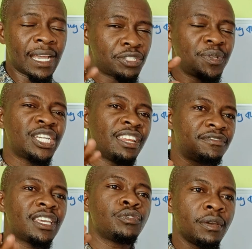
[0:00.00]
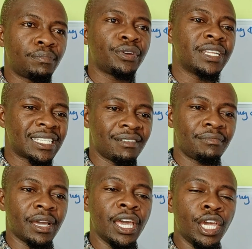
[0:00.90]
Especially if, say, you're employed
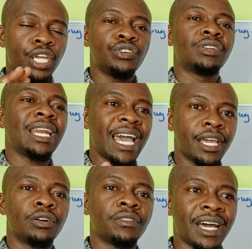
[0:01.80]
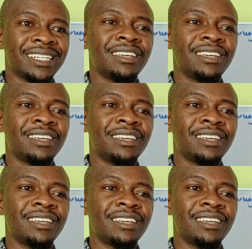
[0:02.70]
somewhere and you're relying on that.